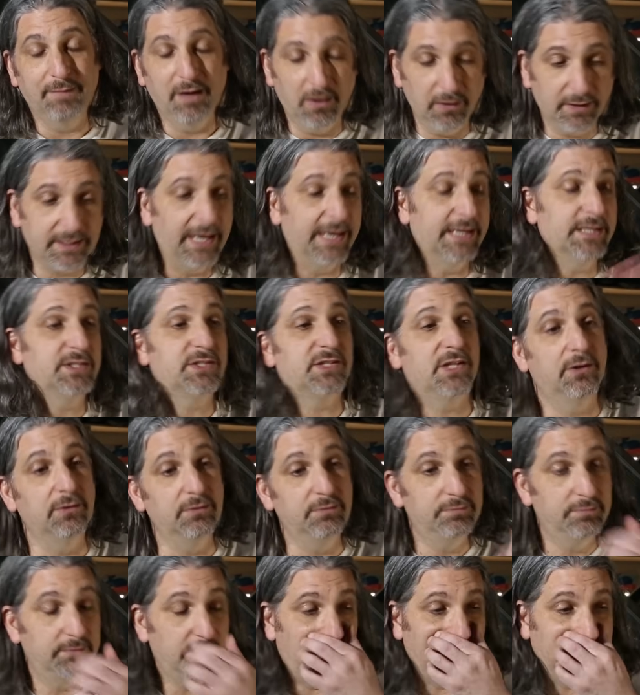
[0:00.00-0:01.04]
Okay,
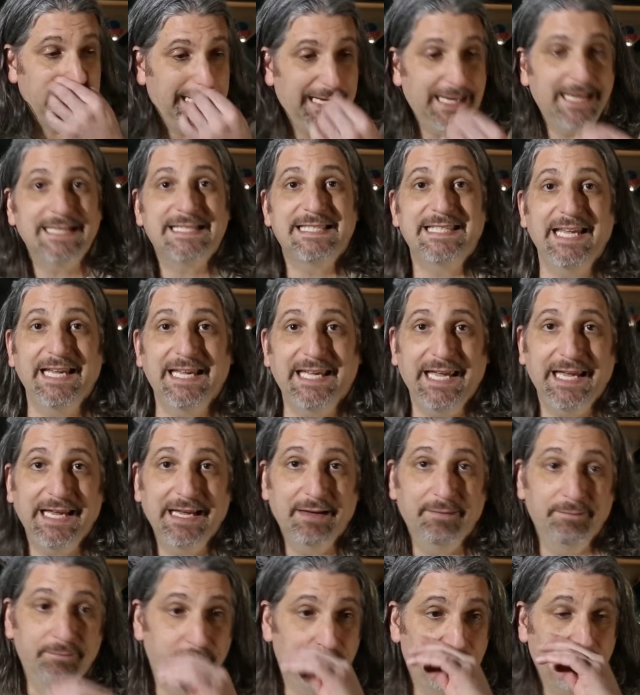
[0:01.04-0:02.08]
so I can't say
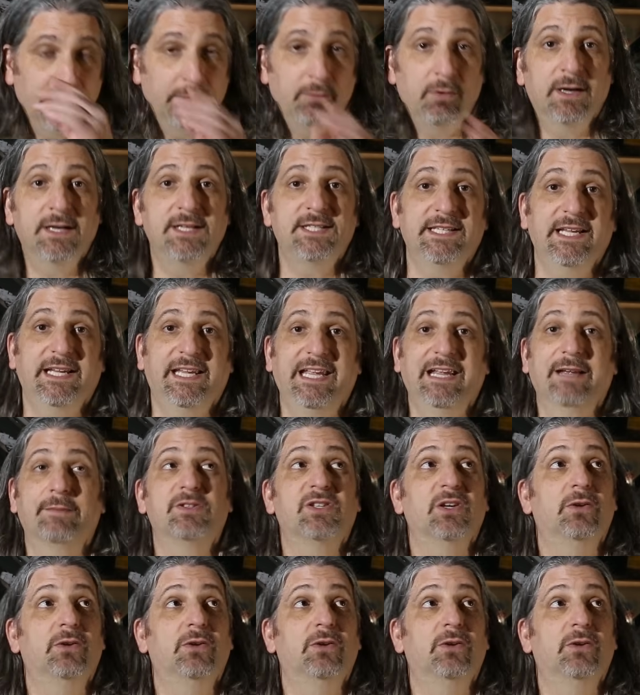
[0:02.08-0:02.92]
cam, but I want to say cam.